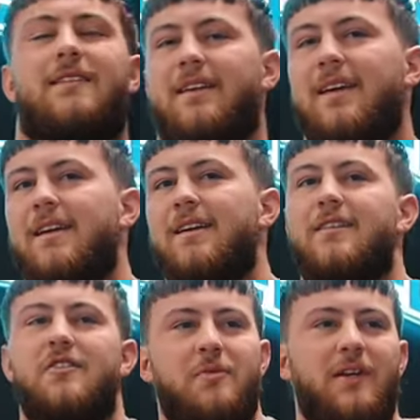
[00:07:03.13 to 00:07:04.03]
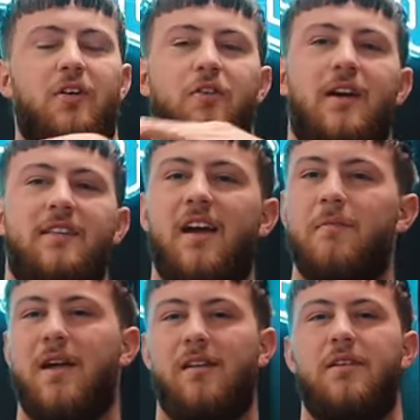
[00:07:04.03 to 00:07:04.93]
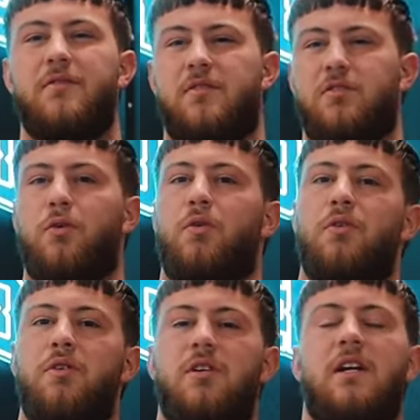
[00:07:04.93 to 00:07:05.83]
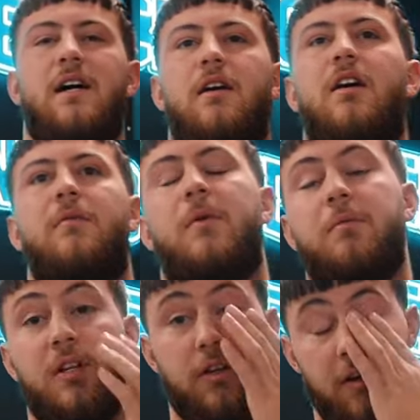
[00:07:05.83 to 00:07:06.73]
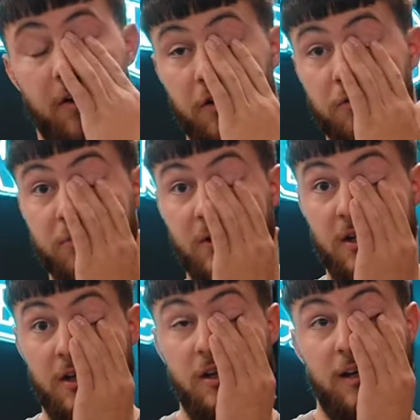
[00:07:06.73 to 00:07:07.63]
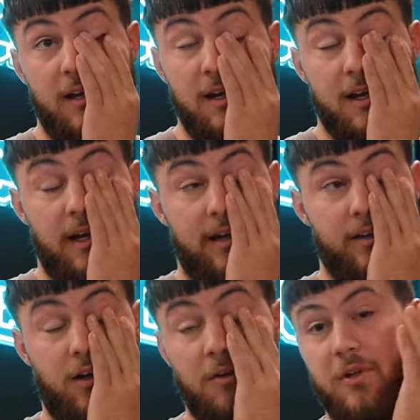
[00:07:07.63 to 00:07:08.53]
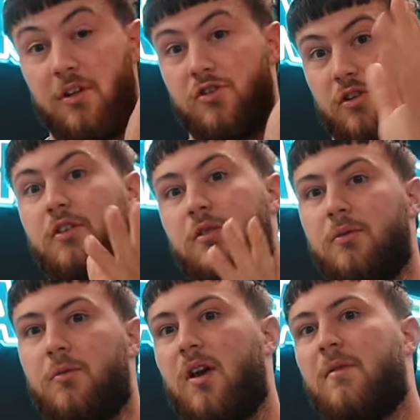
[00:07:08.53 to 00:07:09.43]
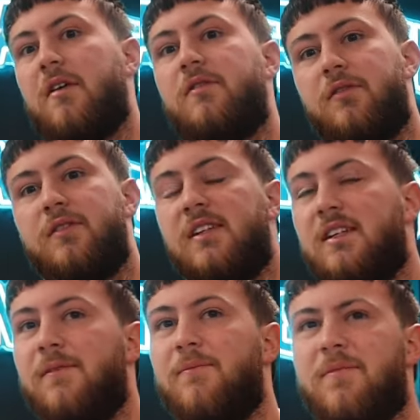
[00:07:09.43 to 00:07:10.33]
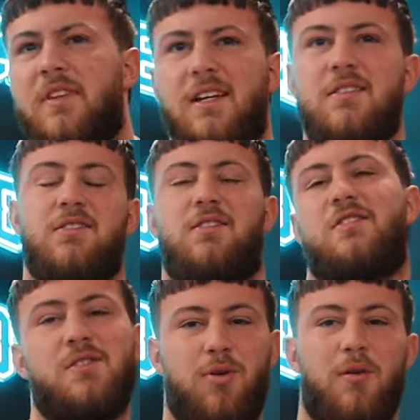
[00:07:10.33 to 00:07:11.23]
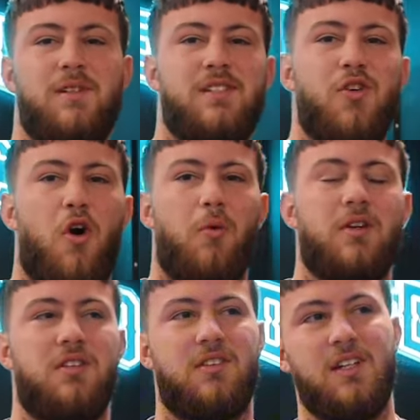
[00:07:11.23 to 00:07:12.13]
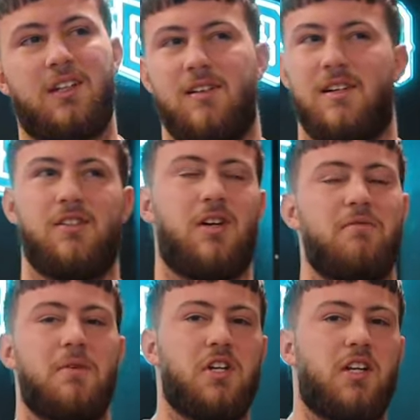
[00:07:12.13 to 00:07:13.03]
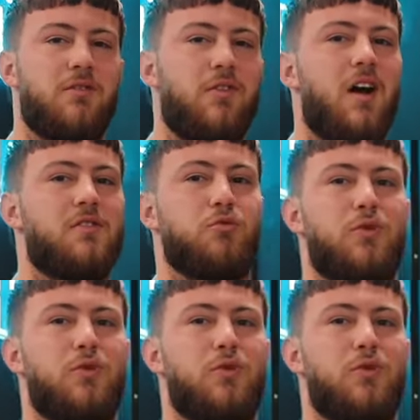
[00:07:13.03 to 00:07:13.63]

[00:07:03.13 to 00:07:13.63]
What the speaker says: today has been an all right day. I'm about to leave the store. I'm going to go home and I'm going to show you what I'm having for dinner. It's probably not what you'd think. Like, you know, I have my chicken and rice